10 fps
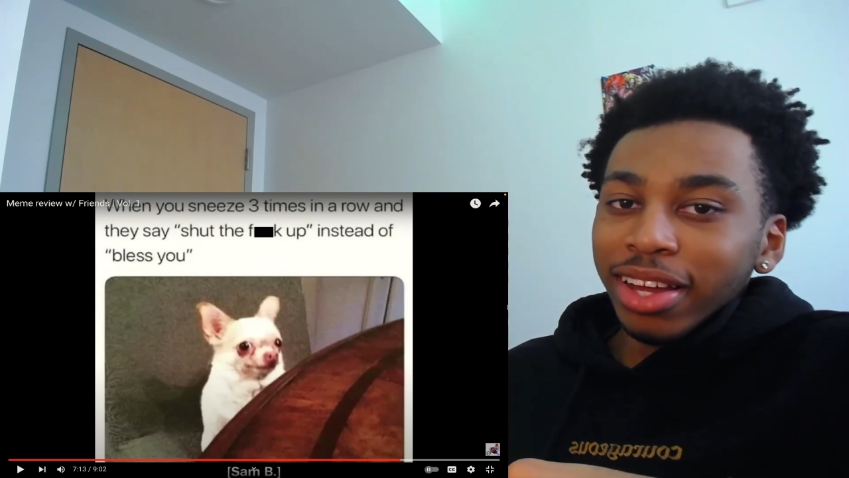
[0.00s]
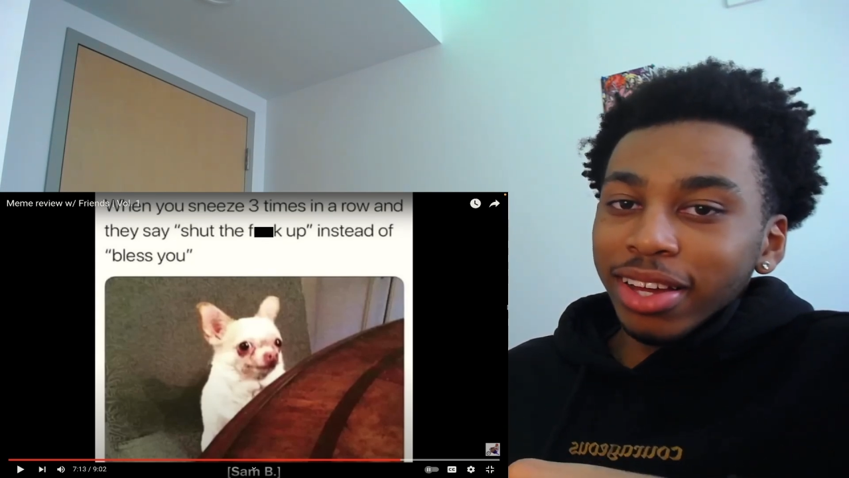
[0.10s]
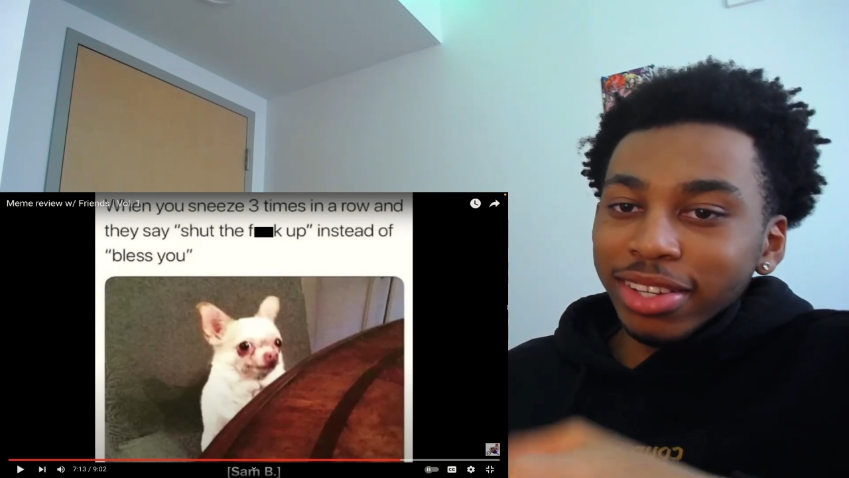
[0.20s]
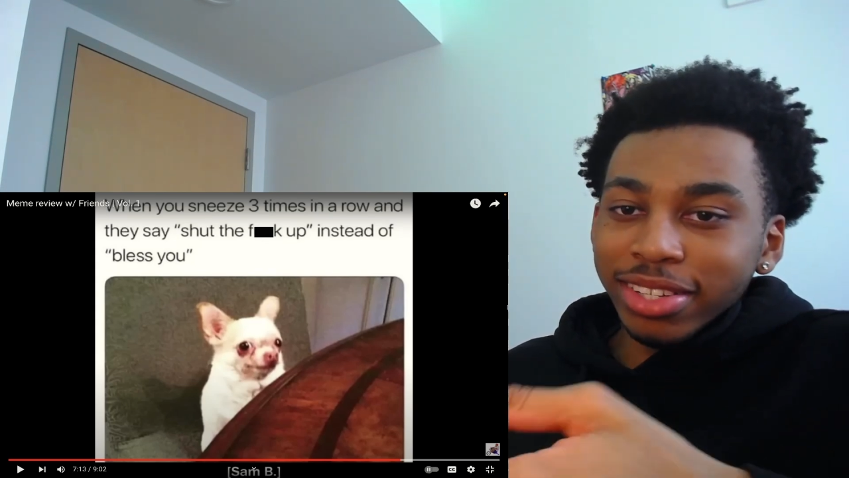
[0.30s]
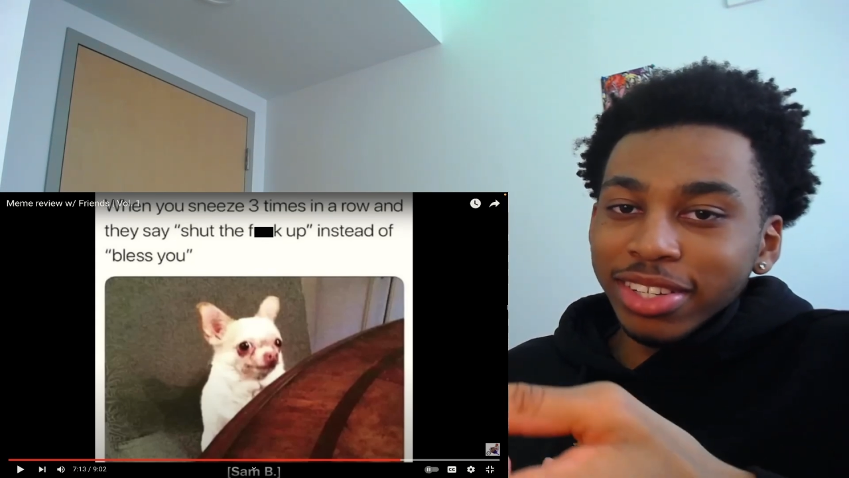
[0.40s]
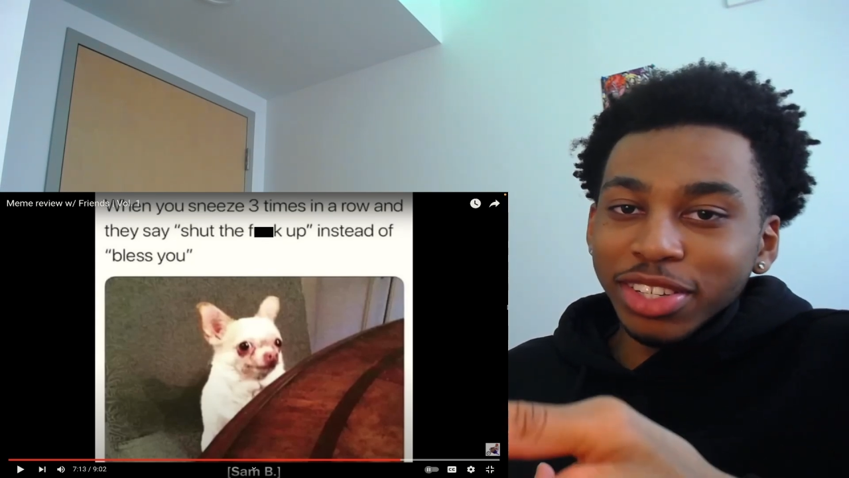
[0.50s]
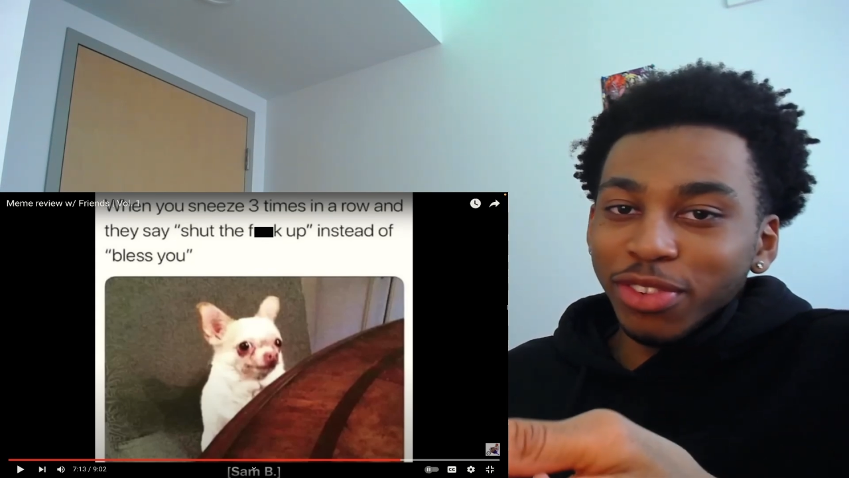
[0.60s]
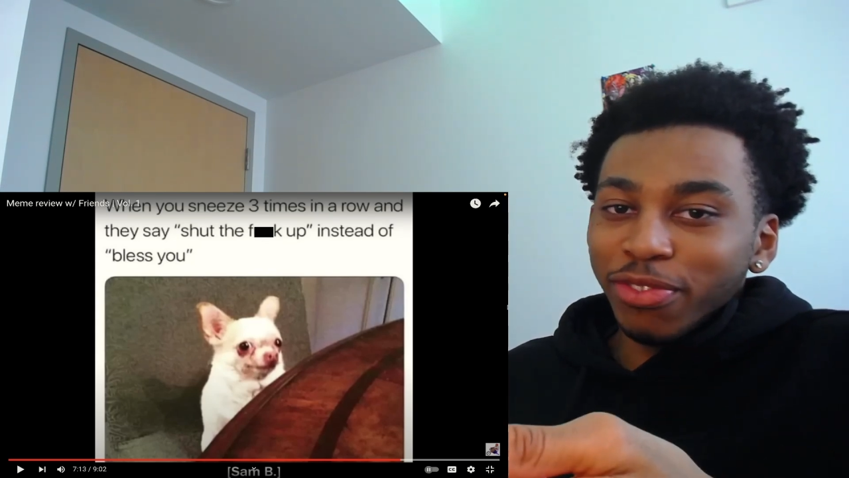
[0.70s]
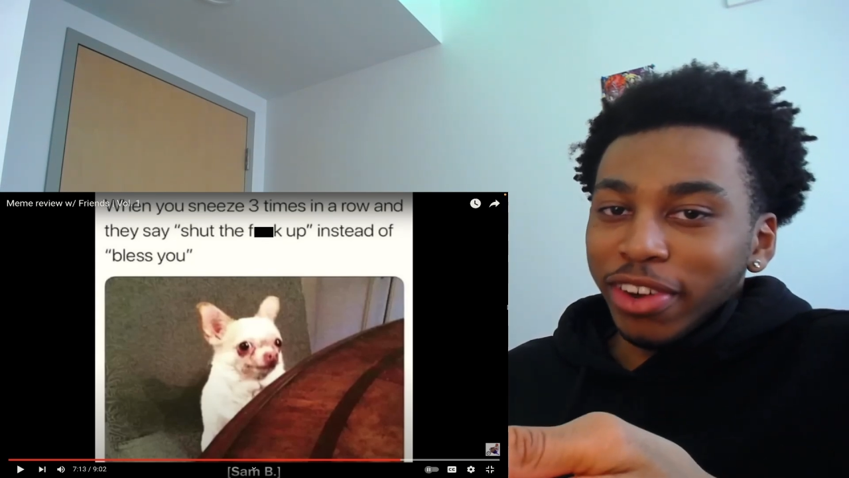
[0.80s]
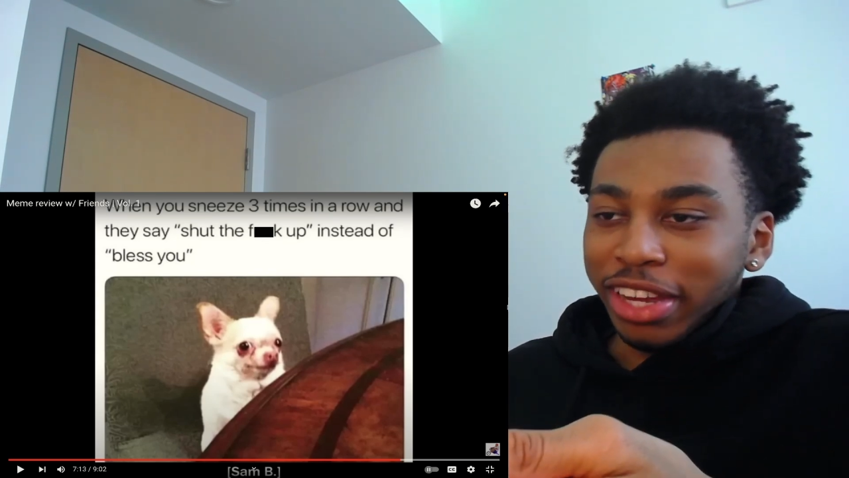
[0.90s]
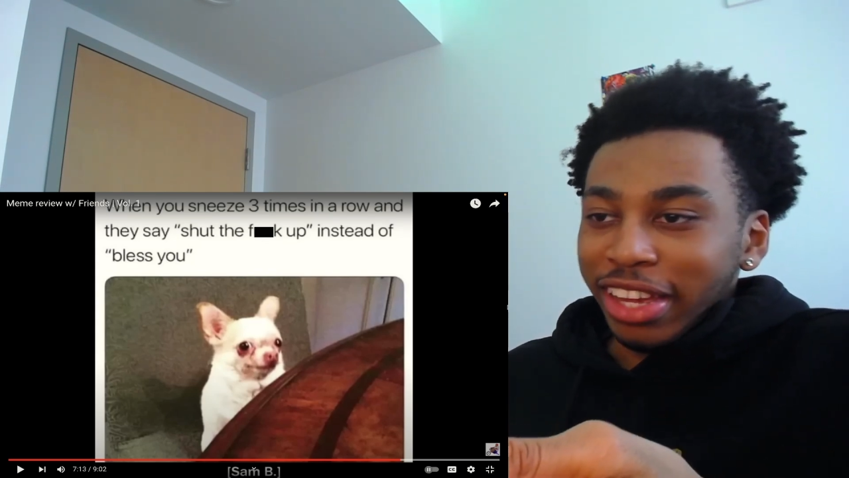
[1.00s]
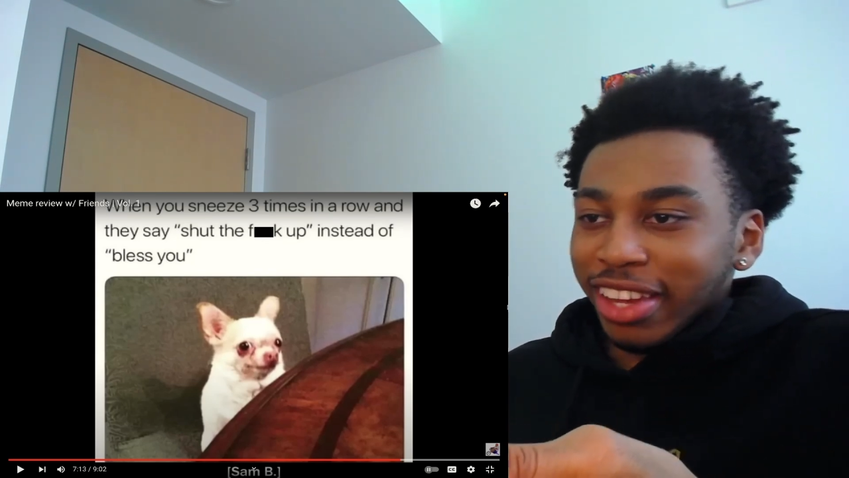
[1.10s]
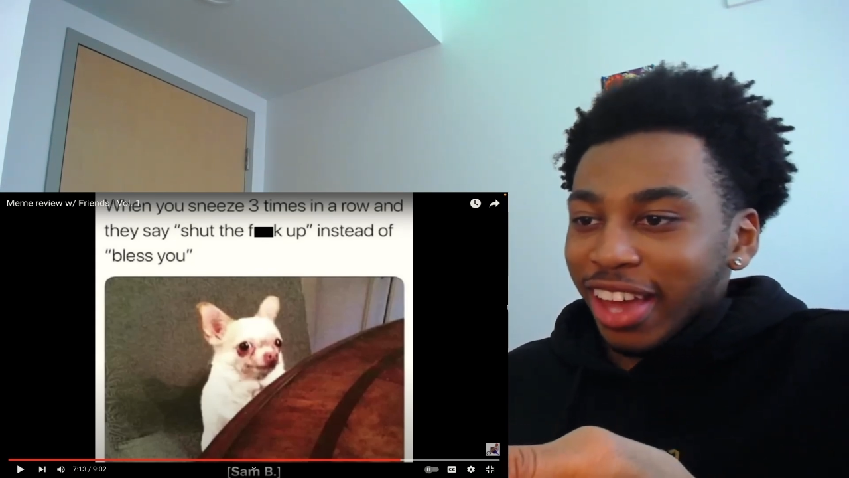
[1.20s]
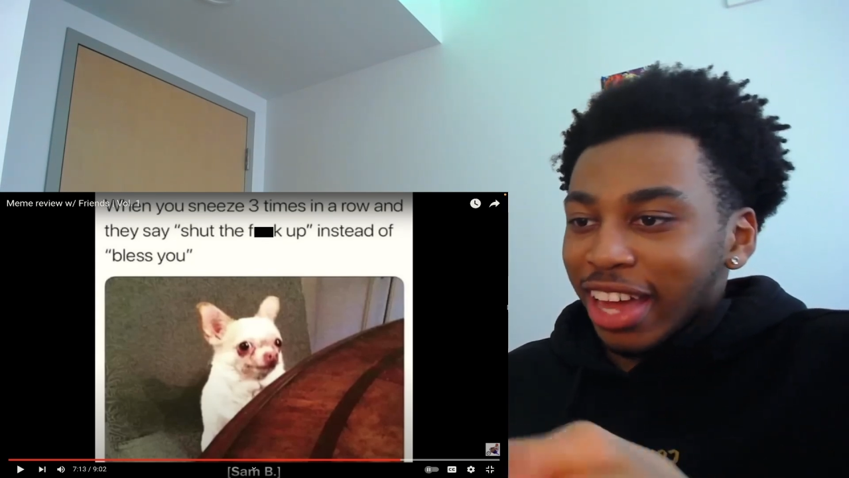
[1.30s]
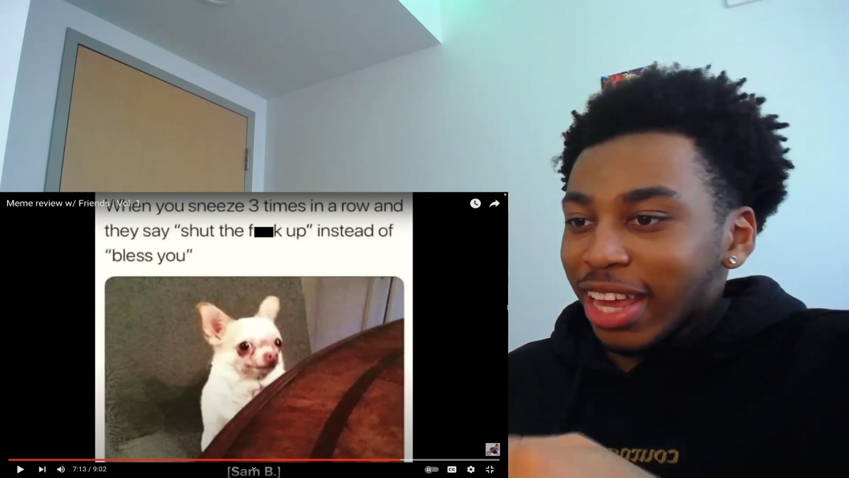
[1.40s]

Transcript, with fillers: because it's just funny, and